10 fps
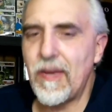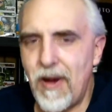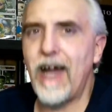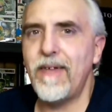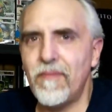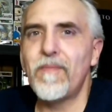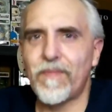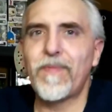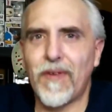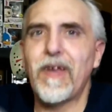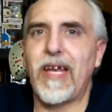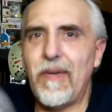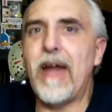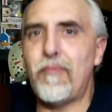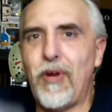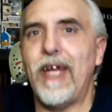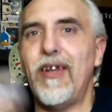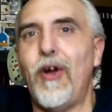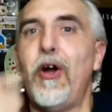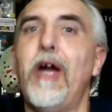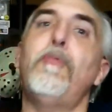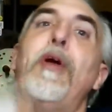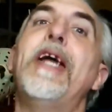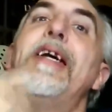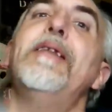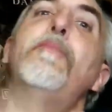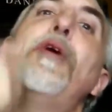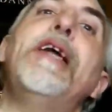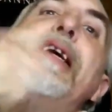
come on, come on, bring it in, hurry up, bring it in,